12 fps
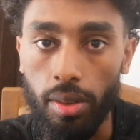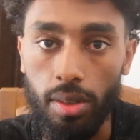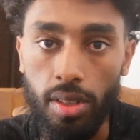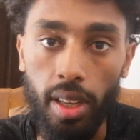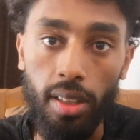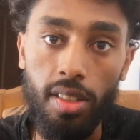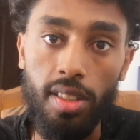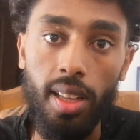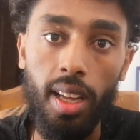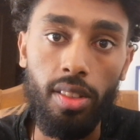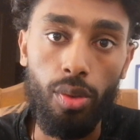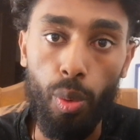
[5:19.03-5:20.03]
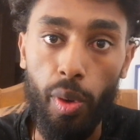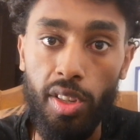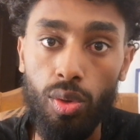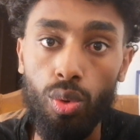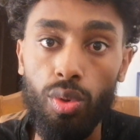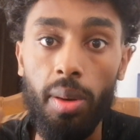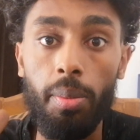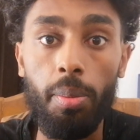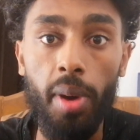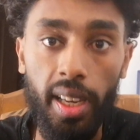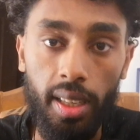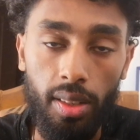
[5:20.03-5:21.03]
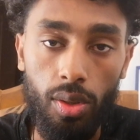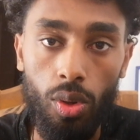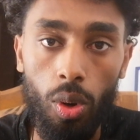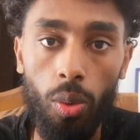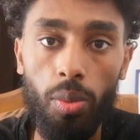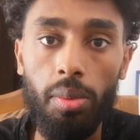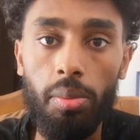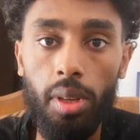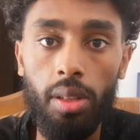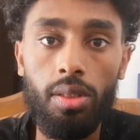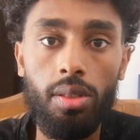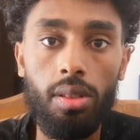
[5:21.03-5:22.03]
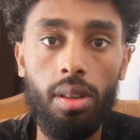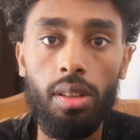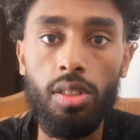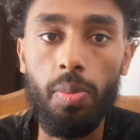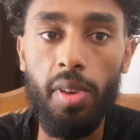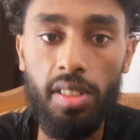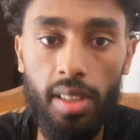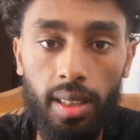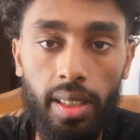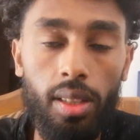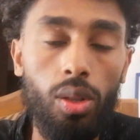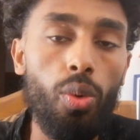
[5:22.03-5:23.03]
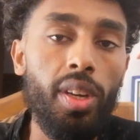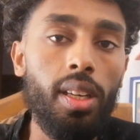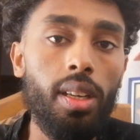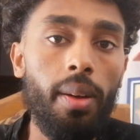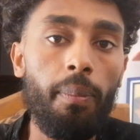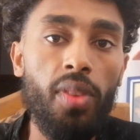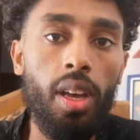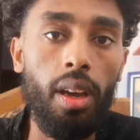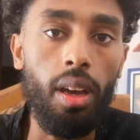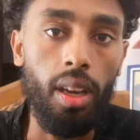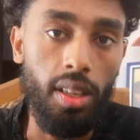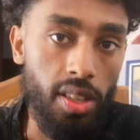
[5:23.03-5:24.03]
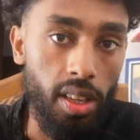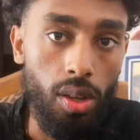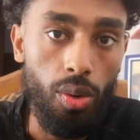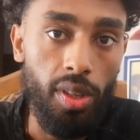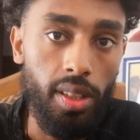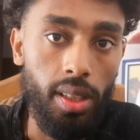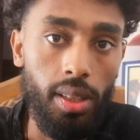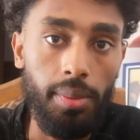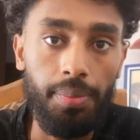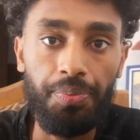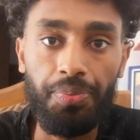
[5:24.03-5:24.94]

sends that request to the backend. So it's basically doing a security.